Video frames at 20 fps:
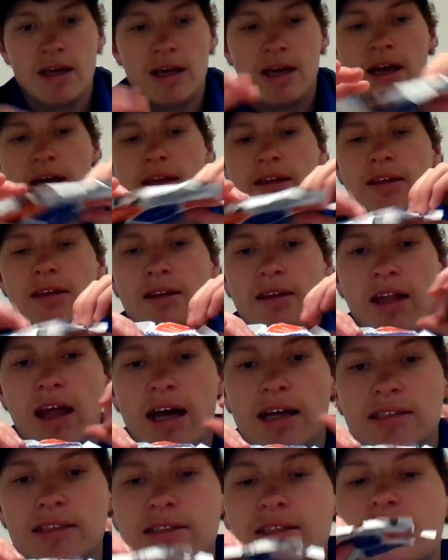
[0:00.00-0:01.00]
And the
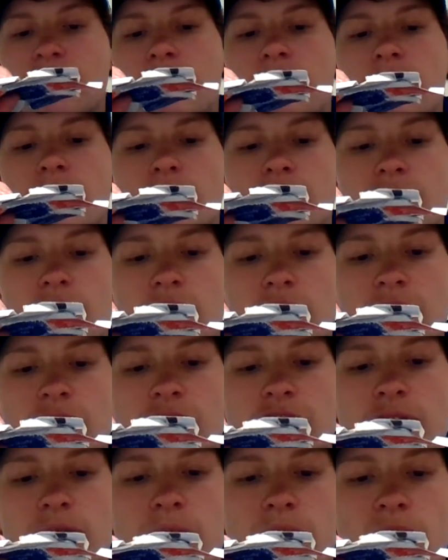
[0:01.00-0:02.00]
last thing I want to talk
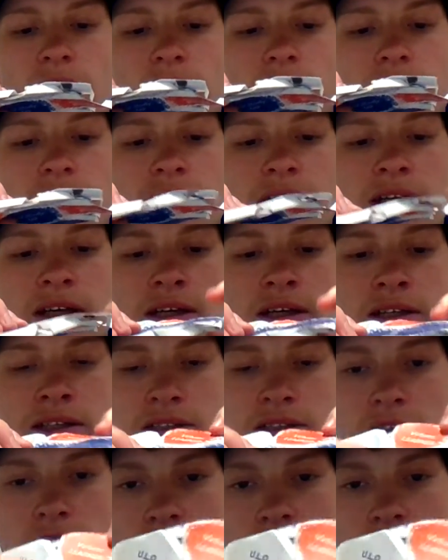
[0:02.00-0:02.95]
to you about is